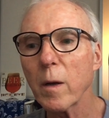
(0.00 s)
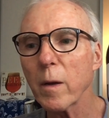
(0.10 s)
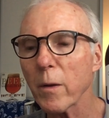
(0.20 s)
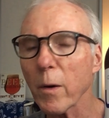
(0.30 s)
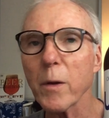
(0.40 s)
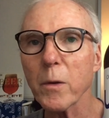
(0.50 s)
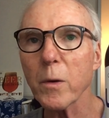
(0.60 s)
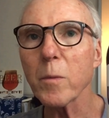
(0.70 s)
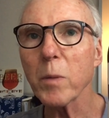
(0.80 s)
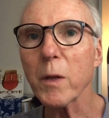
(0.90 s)
there are
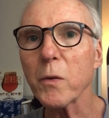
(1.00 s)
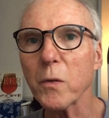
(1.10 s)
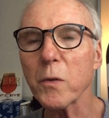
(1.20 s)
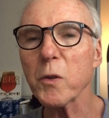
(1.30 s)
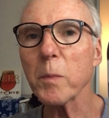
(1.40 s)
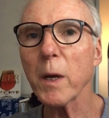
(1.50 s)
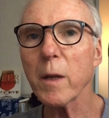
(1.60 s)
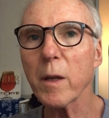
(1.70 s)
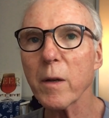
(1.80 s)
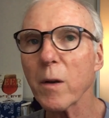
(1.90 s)
other places in Japan
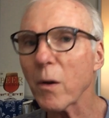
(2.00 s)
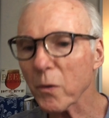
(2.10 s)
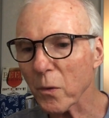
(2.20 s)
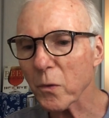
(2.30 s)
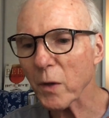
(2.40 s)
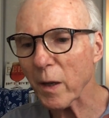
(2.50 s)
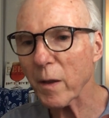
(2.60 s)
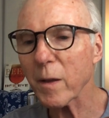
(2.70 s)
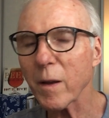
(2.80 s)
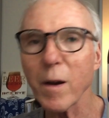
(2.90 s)
that also say
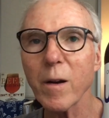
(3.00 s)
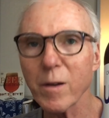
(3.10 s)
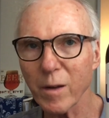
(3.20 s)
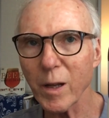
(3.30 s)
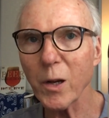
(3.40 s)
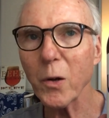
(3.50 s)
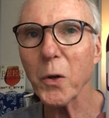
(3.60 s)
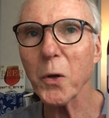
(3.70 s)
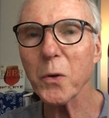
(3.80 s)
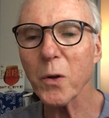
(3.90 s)
that they are little
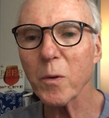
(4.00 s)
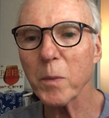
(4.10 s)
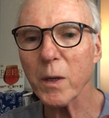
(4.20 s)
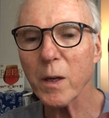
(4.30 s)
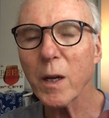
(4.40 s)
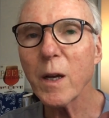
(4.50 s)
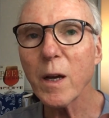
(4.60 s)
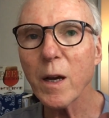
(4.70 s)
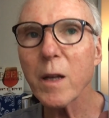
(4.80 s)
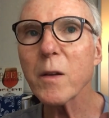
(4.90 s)
Kyoto,
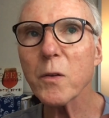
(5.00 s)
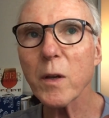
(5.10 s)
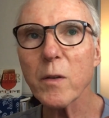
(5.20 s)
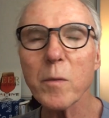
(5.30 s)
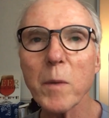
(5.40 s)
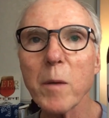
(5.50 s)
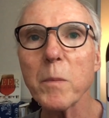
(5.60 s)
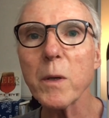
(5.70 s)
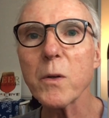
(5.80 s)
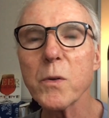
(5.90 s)
but in this case, it might
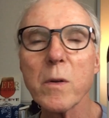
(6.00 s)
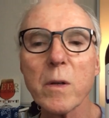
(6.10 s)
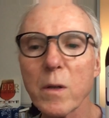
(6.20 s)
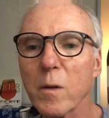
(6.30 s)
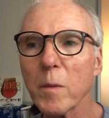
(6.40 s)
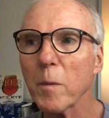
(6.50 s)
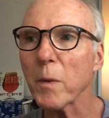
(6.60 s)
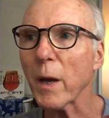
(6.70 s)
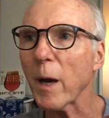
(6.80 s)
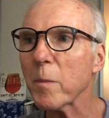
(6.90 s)
be, you know, might
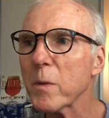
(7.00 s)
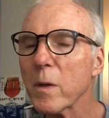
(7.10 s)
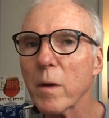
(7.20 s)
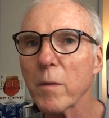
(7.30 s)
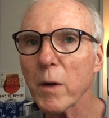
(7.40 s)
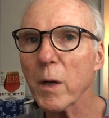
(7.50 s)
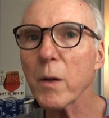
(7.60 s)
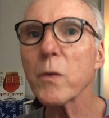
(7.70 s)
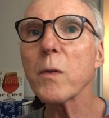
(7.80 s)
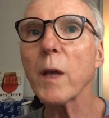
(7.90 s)
be apt. A very
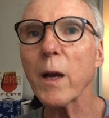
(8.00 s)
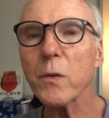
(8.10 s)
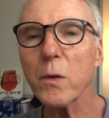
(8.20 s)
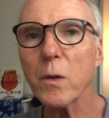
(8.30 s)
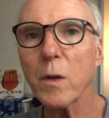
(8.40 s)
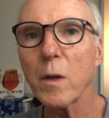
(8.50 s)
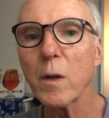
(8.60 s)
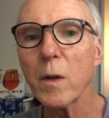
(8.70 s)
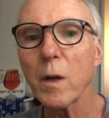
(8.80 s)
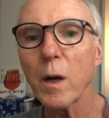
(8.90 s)
nice castle.
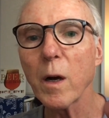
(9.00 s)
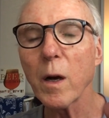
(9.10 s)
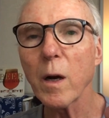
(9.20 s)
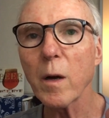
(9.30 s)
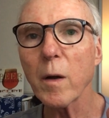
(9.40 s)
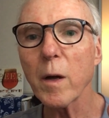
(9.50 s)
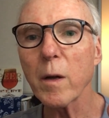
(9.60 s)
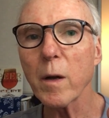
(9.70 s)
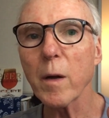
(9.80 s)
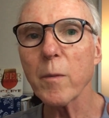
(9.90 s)
Uh,
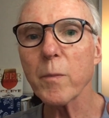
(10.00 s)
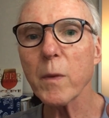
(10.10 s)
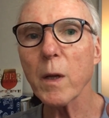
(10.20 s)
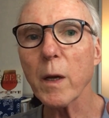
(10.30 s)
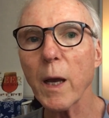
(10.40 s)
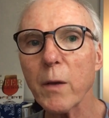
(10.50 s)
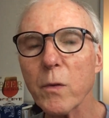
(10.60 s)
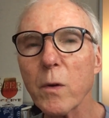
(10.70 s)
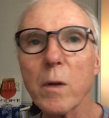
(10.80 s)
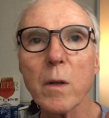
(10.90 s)
uh,
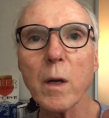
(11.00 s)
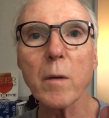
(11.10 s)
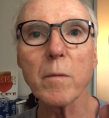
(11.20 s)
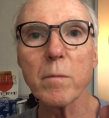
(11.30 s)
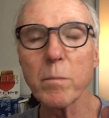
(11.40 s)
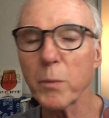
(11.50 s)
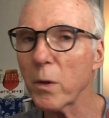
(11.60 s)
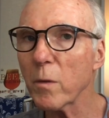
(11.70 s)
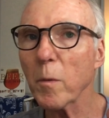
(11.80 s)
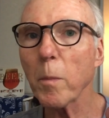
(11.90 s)
castle, a
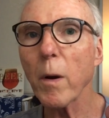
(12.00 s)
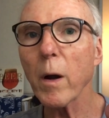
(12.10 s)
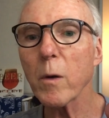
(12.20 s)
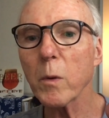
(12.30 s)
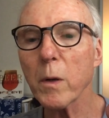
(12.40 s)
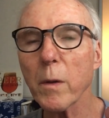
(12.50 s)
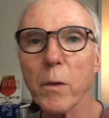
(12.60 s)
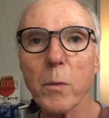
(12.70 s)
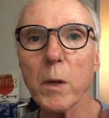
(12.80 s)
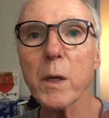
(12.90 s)
beautiful park, one of the
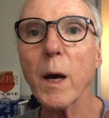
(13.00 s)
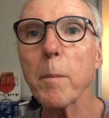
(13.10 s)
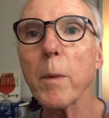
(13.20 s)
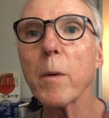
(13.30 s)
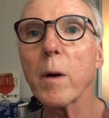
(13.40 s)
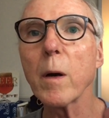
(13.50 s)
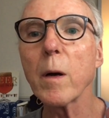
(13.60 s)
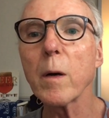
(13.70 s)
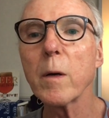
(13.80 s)
three top uh,